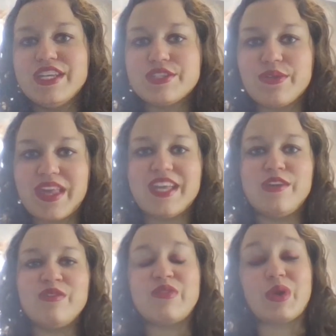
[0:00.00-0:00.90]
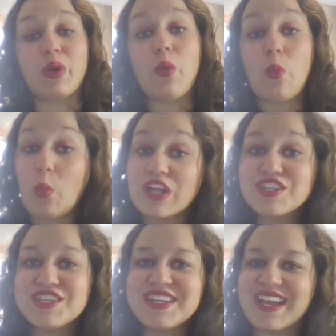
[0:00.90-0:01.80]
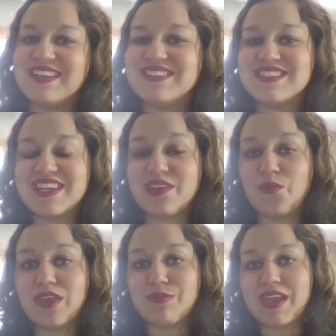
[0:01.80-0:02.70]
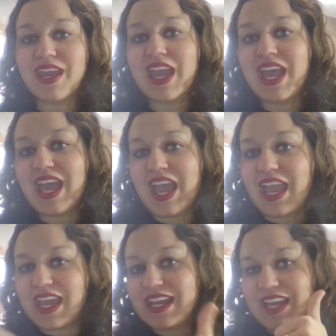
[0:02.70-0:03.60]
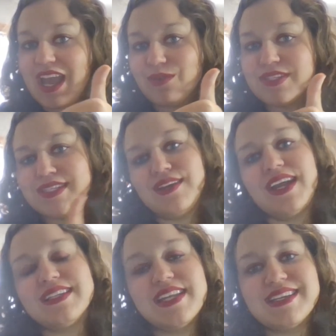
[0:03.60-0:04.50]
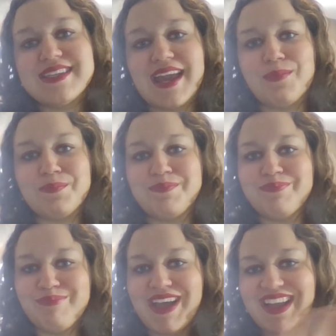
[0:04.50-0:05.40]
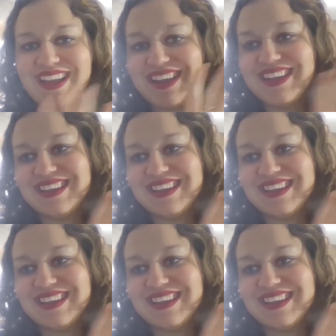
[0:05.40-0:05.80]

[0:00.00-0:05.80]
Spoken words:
So thank you for watching and sticking with me, and I will see you guys next time. Bye!